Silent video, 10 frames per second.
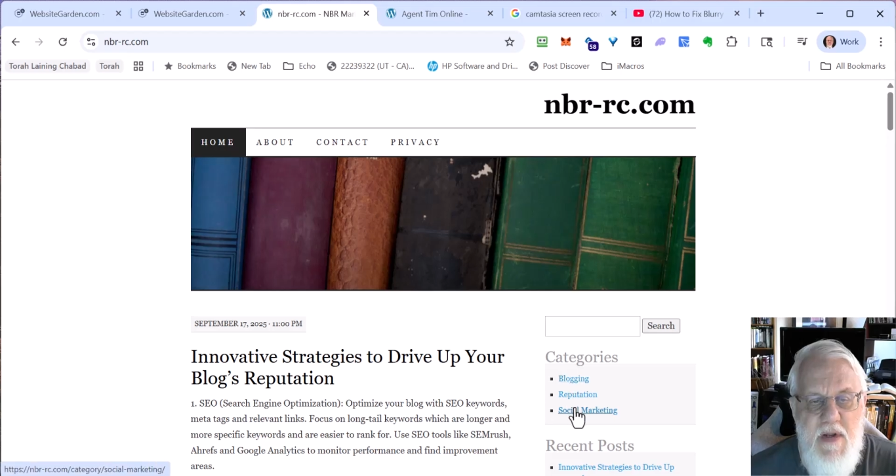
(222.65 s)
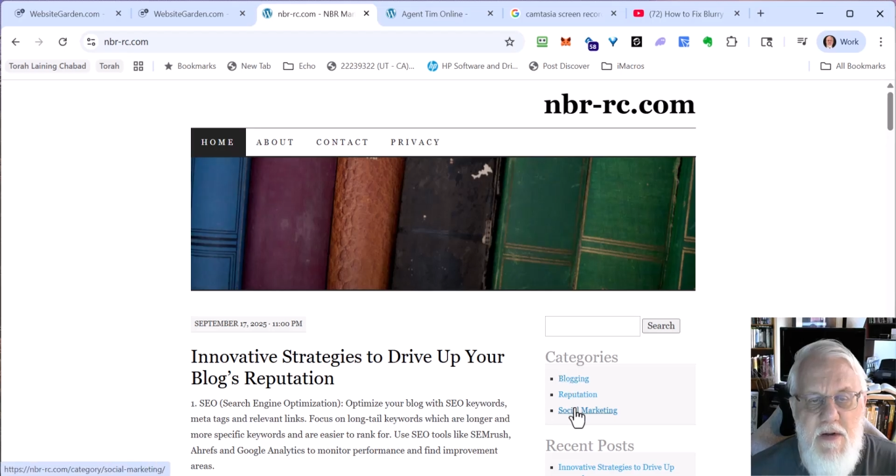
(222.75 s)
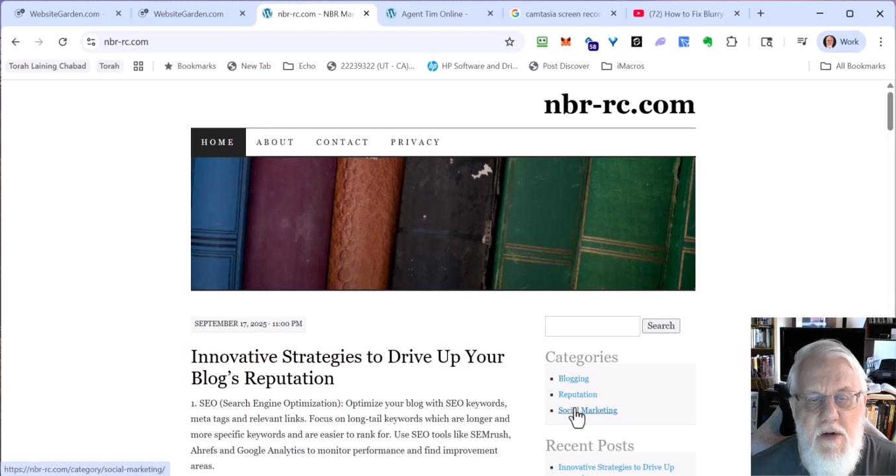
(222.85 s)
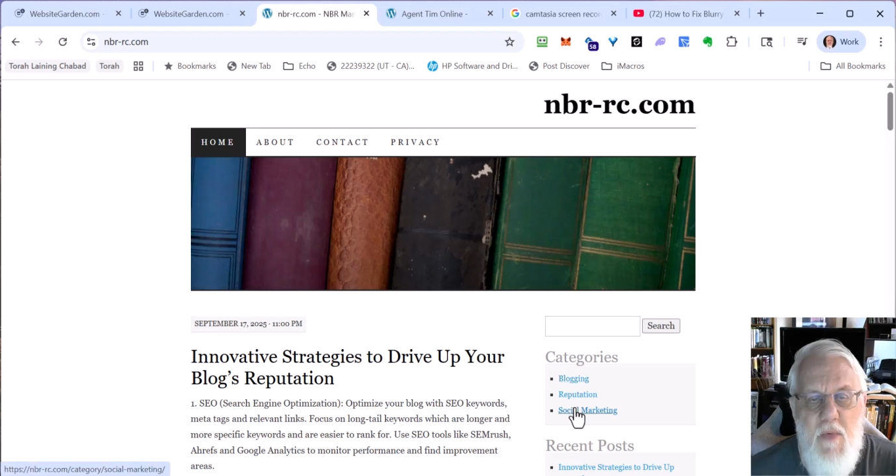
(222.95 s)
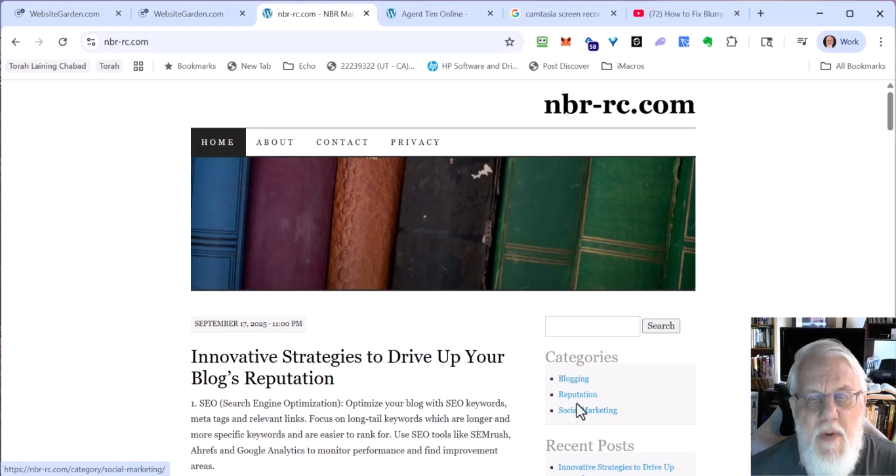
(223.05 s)

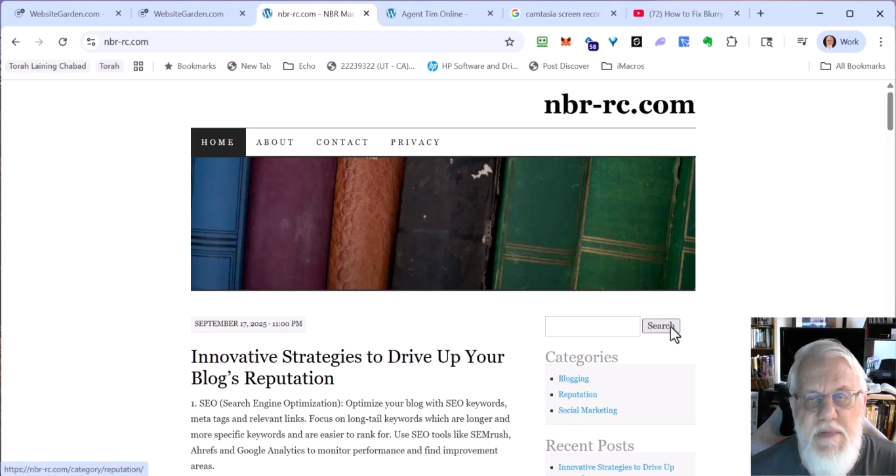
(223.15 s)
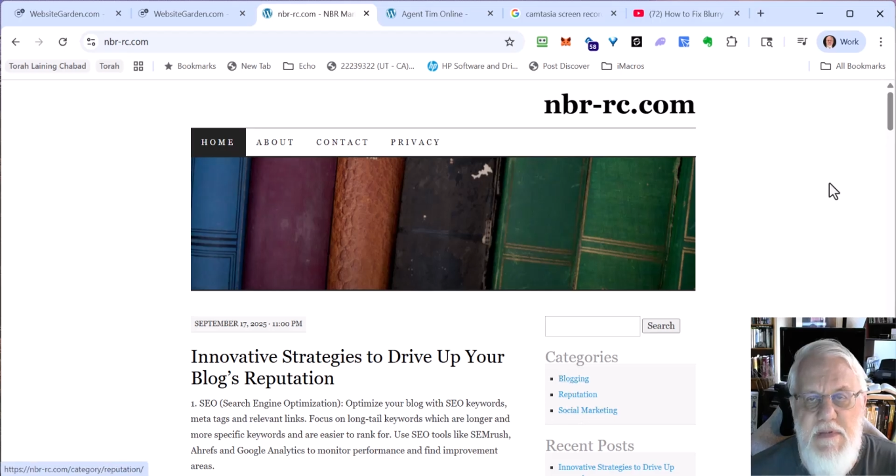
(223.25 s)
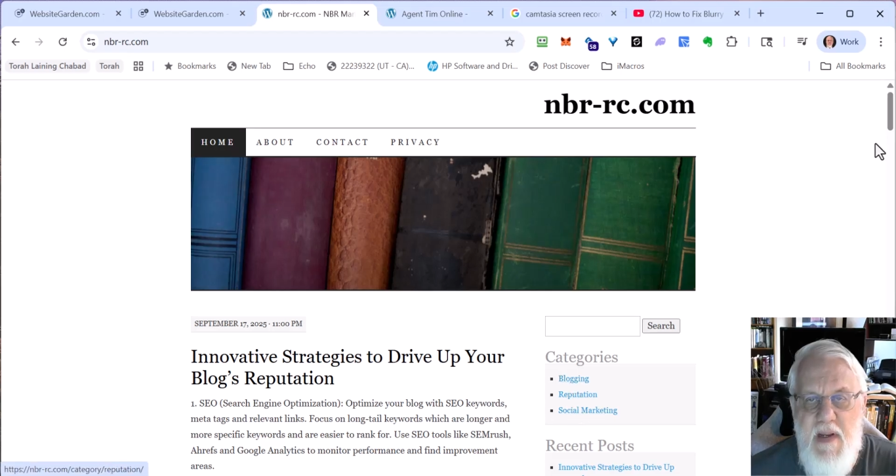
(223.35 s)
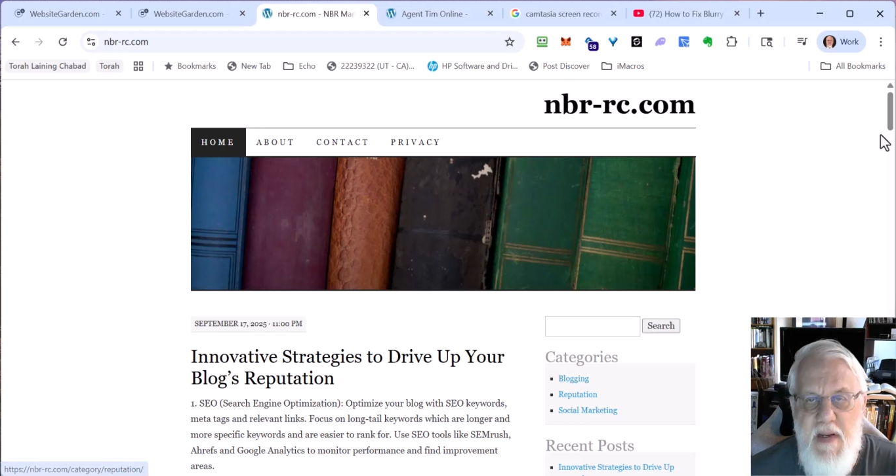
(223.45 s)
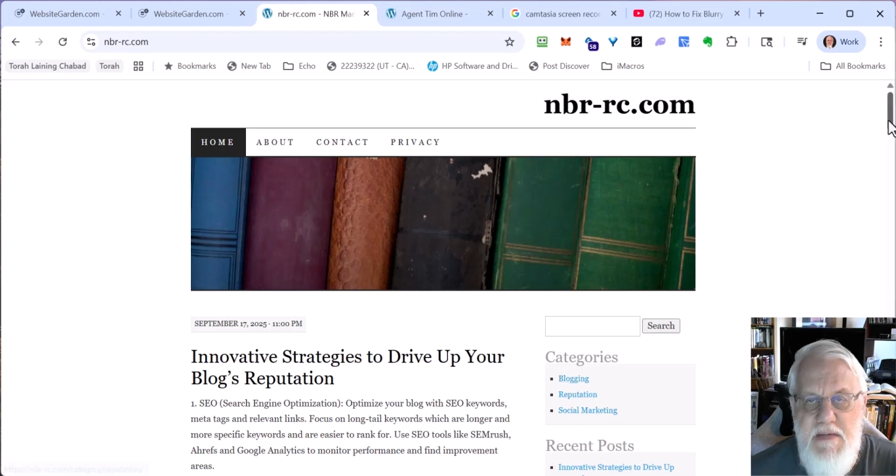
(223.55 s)
on your
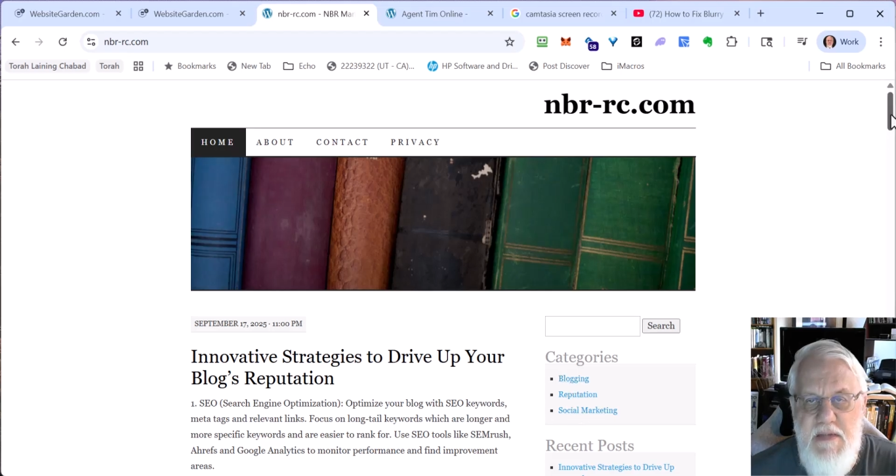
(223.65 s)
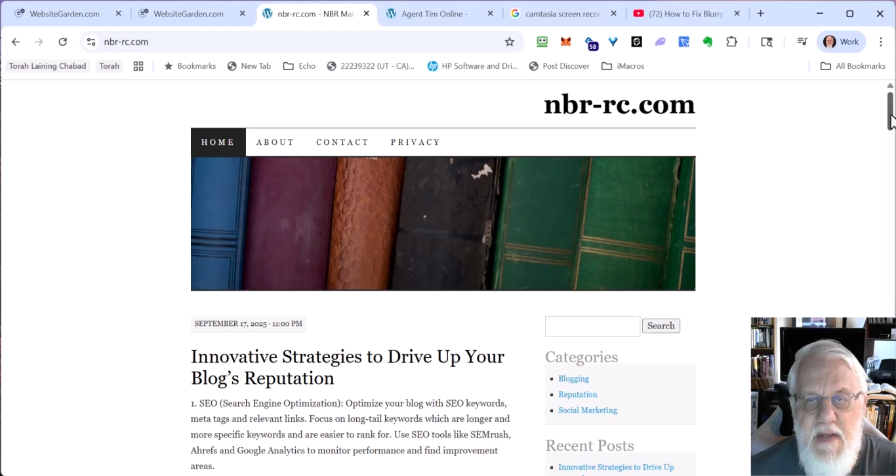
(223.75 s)
websites,